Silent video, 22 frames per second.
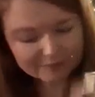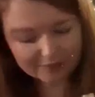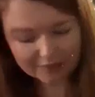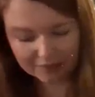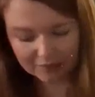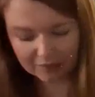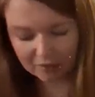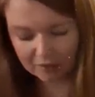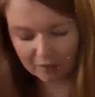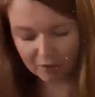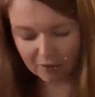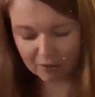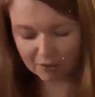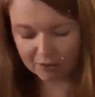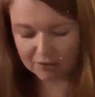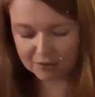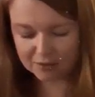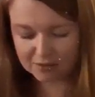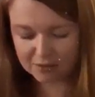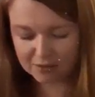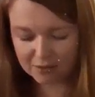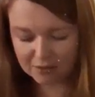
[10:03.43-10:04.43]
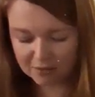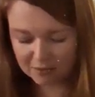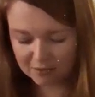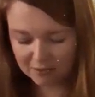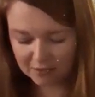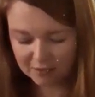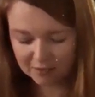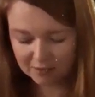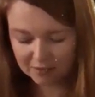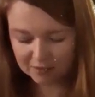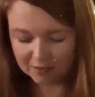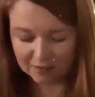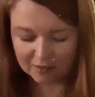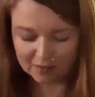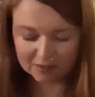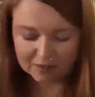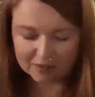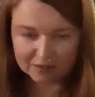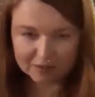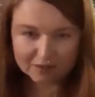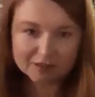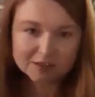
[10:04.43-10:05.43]
heart
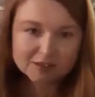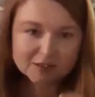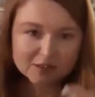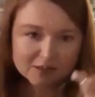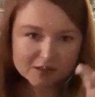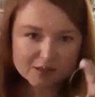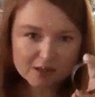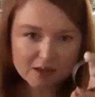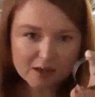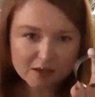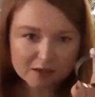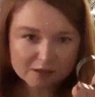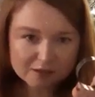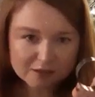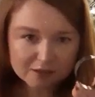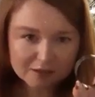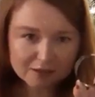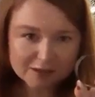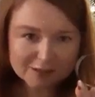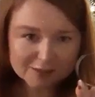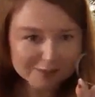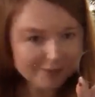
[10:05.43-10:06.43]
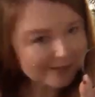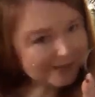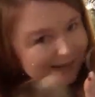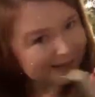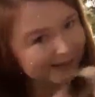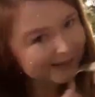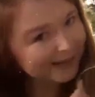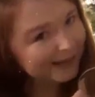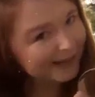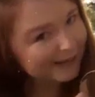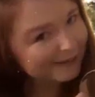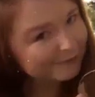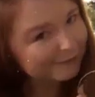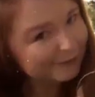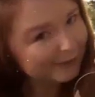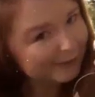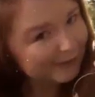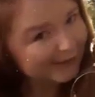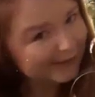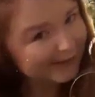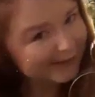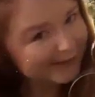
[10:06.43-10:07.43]
little circles, which I have
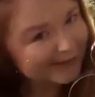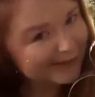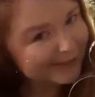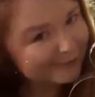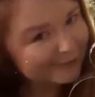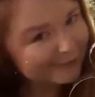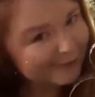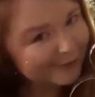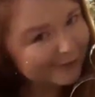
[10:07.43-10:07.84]
an idea for